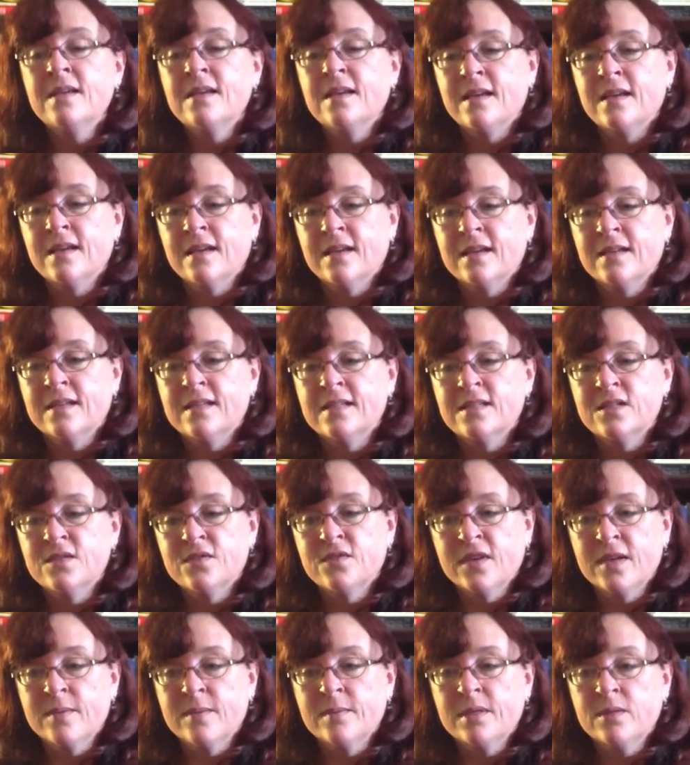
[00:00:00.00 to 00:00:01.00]
and his
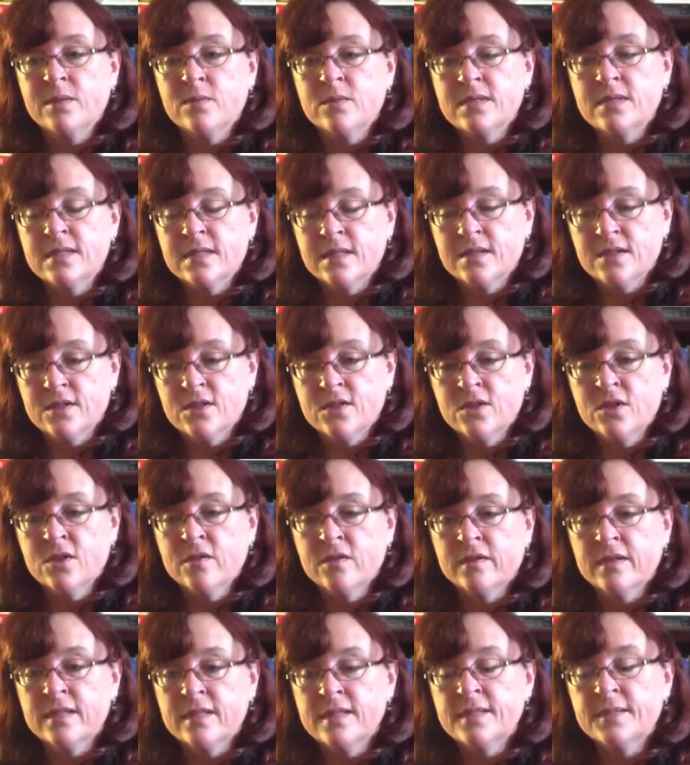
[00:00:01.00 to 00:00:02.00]
family was in the
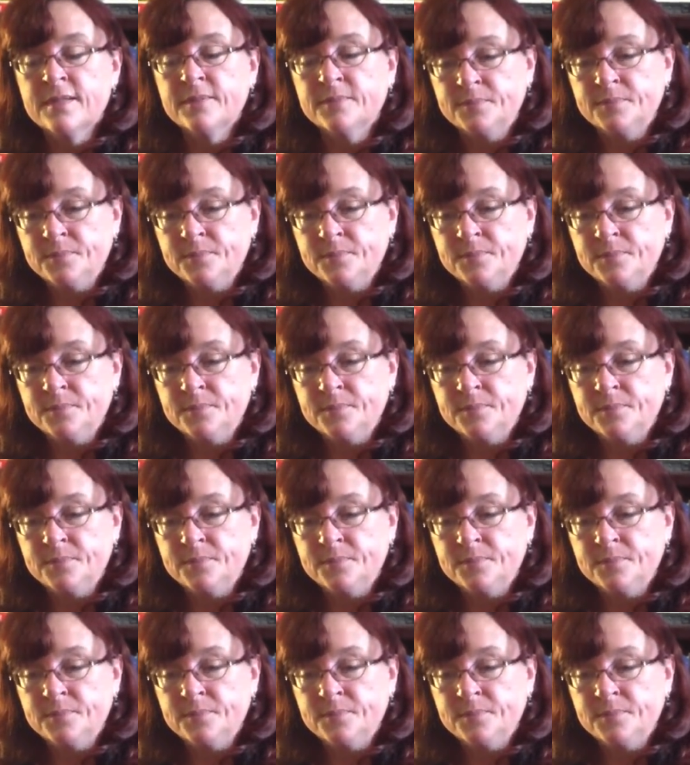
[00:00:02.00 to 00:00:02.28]
service.